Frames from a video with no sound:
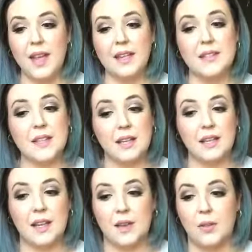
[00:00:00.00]
and stand
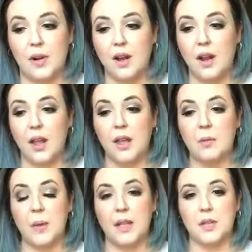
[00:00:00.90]
together
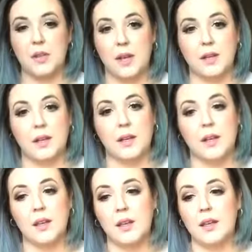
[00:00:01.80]
by
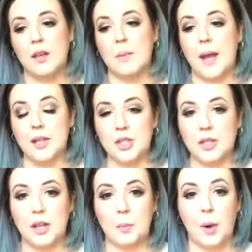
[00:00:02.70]
uniting
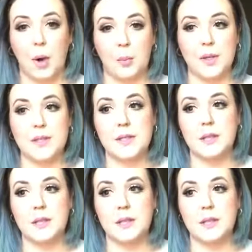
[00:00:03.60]
passion and purpose.